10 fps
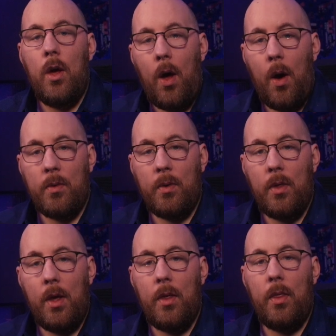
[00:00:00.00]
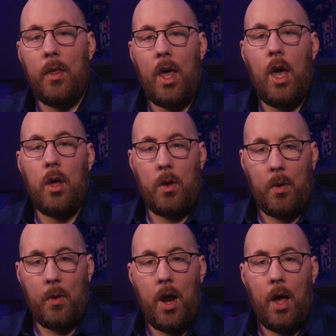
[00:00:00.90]
offer them via a
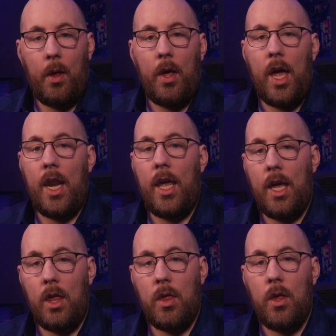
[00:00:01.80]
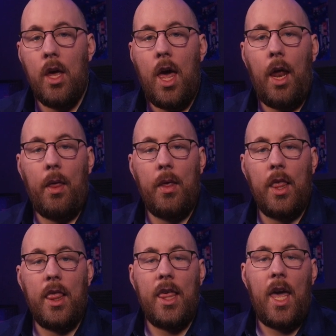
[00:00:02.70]
URL, and each
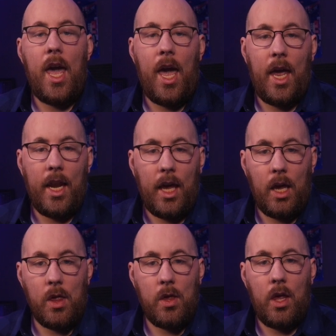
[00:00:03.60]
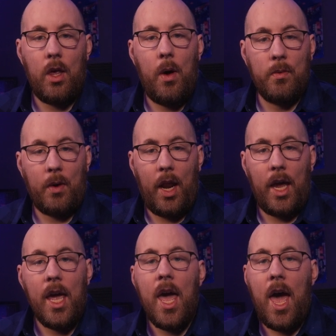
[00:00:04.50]
element and each
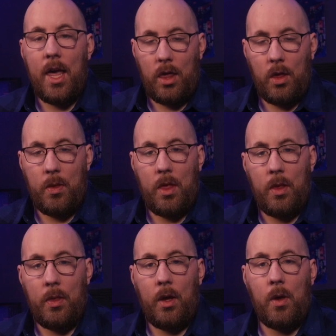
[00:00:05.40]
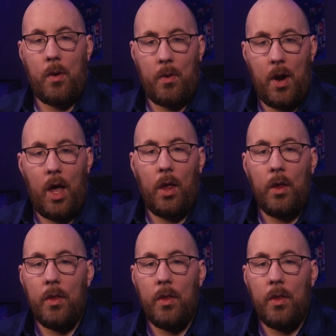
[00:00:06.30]
overlay has a specific URL.